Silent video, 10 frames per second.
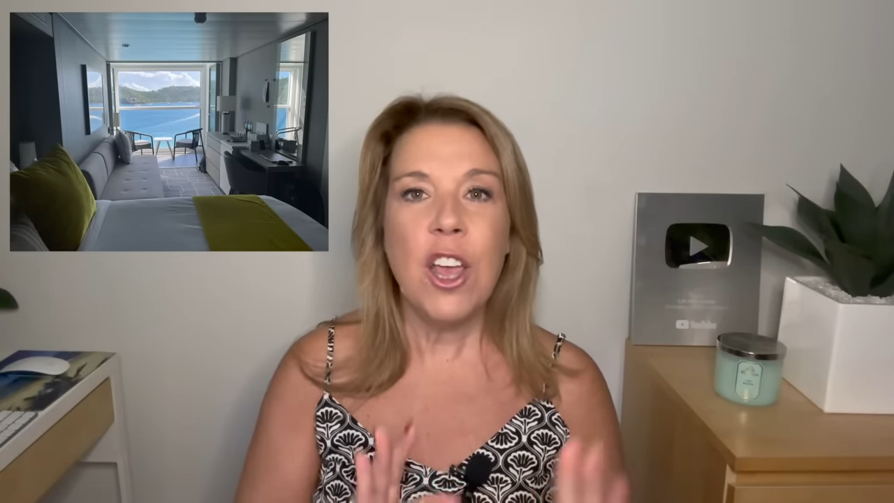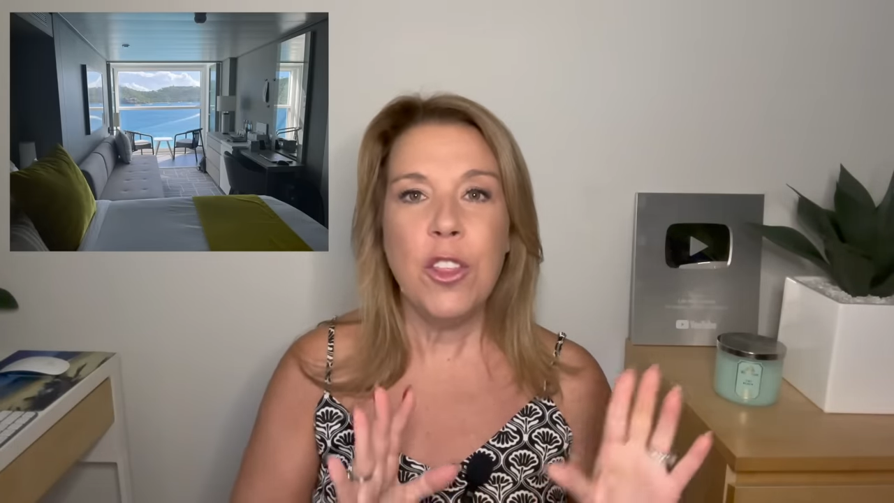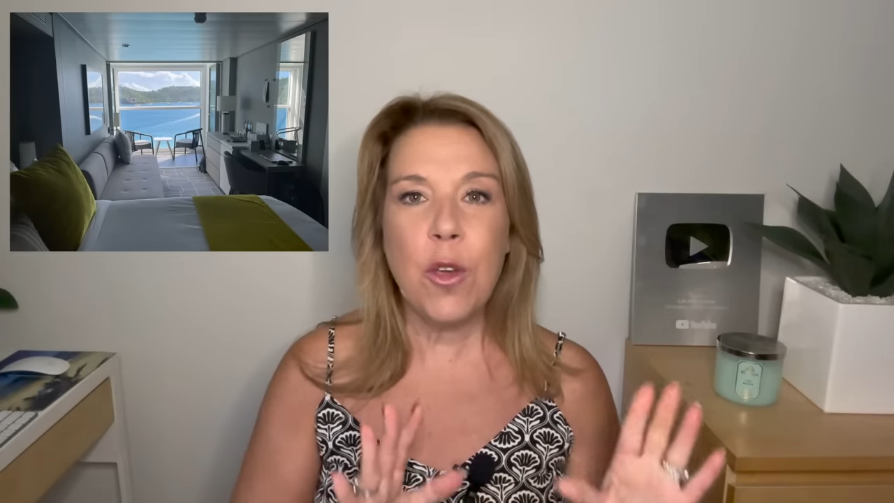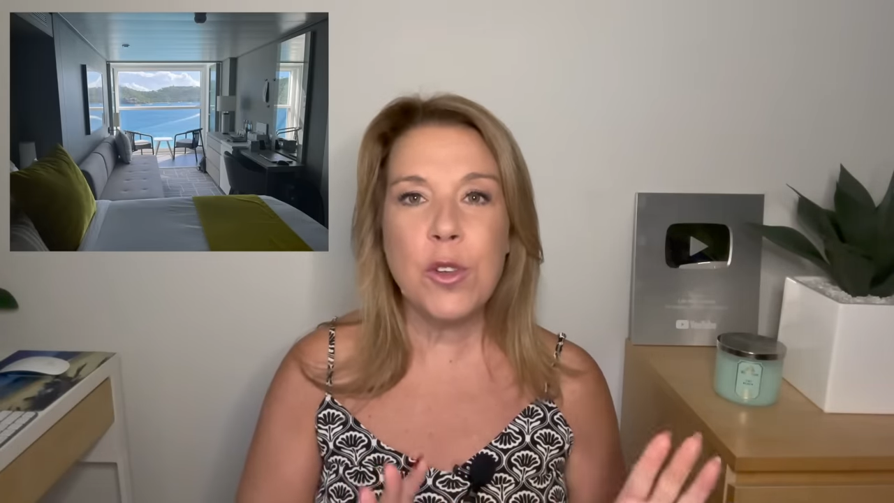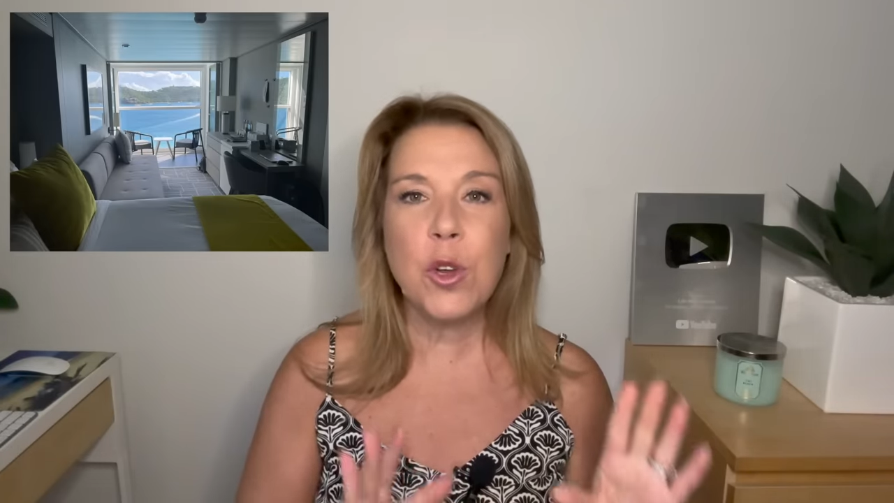
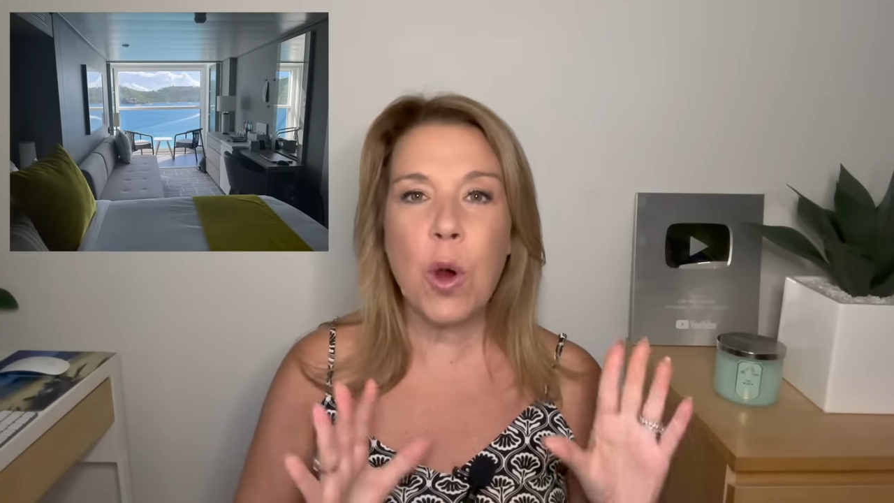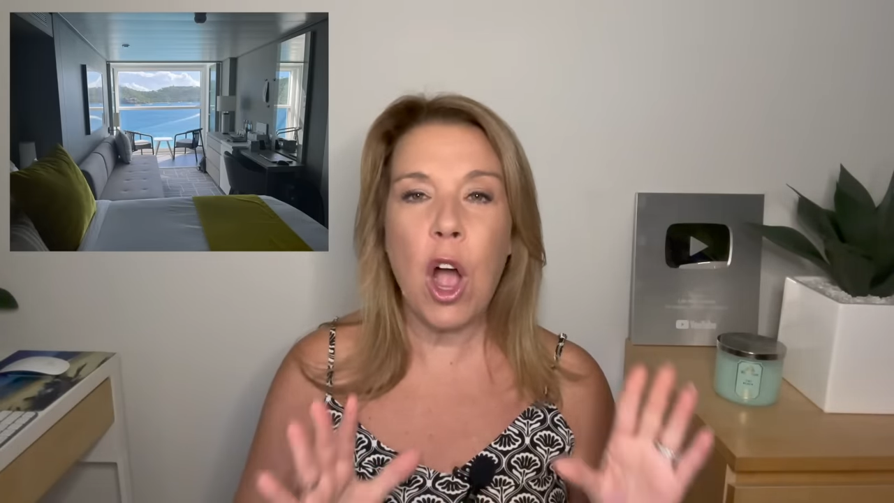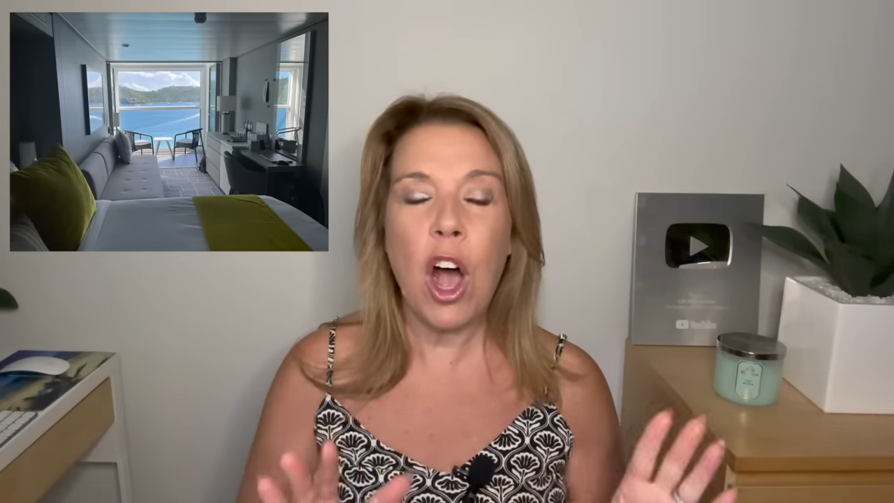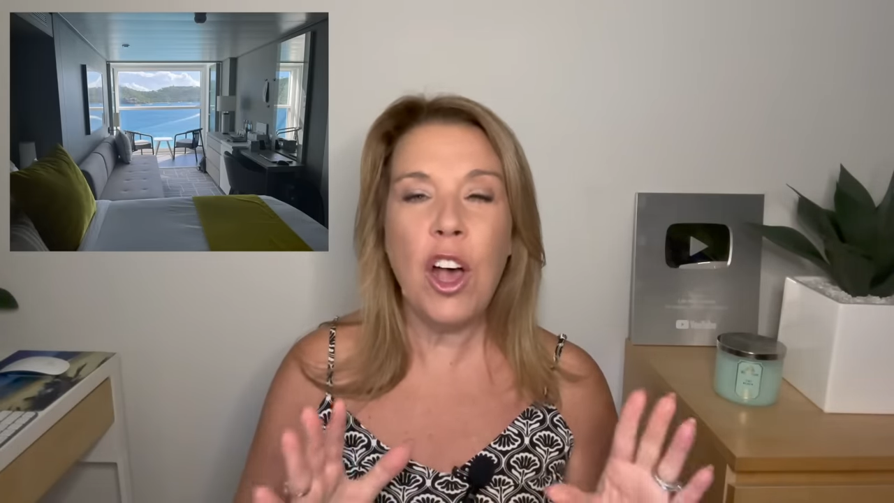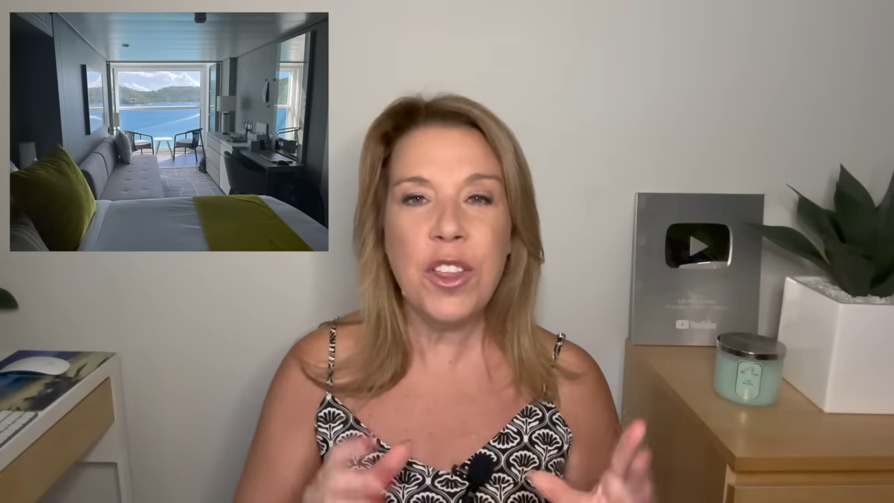Those are
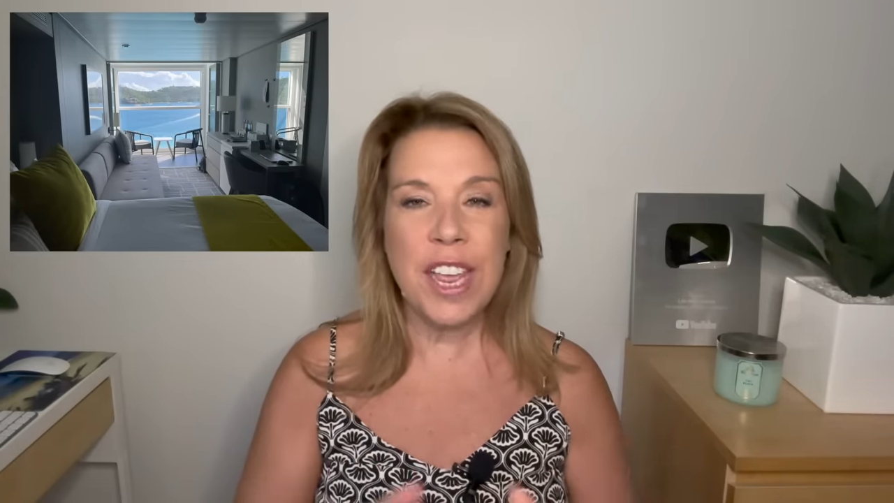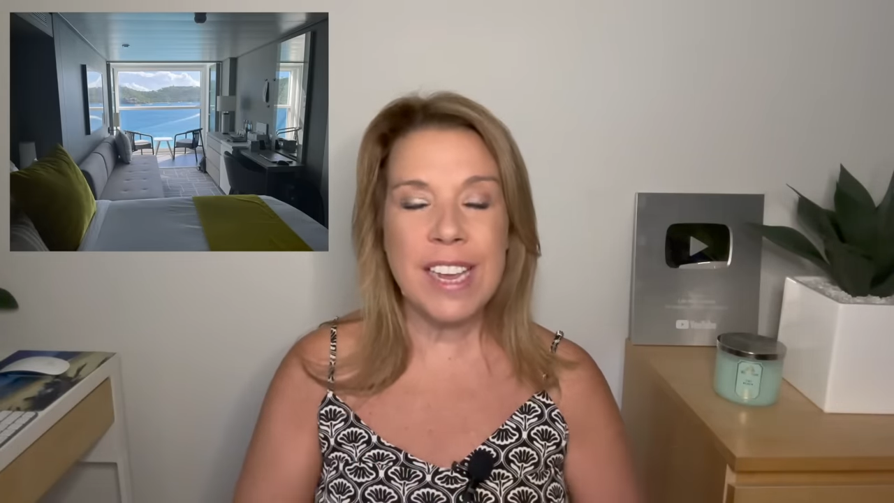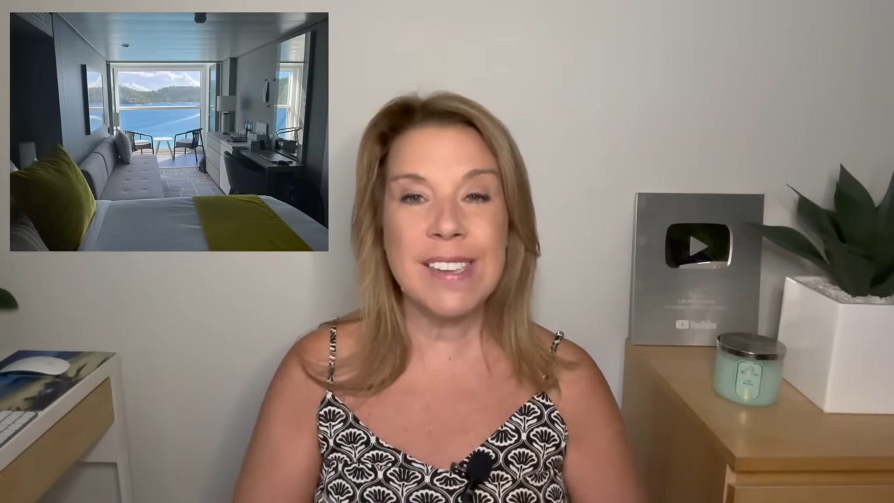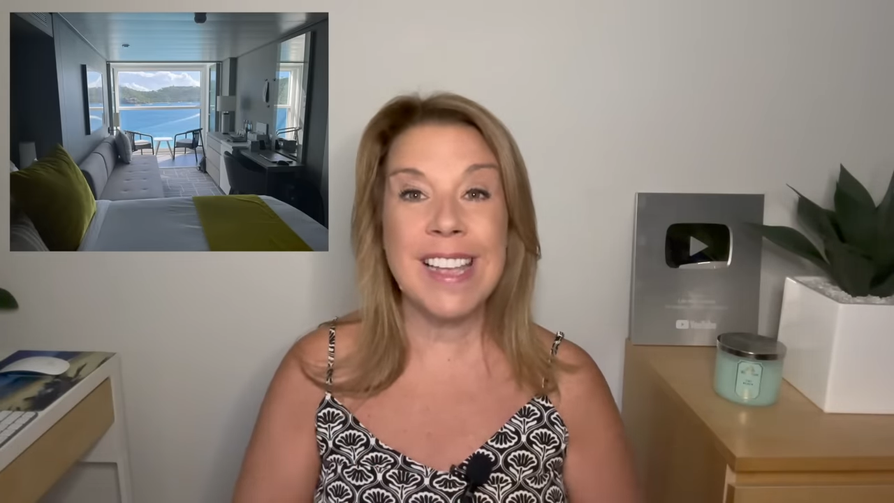all things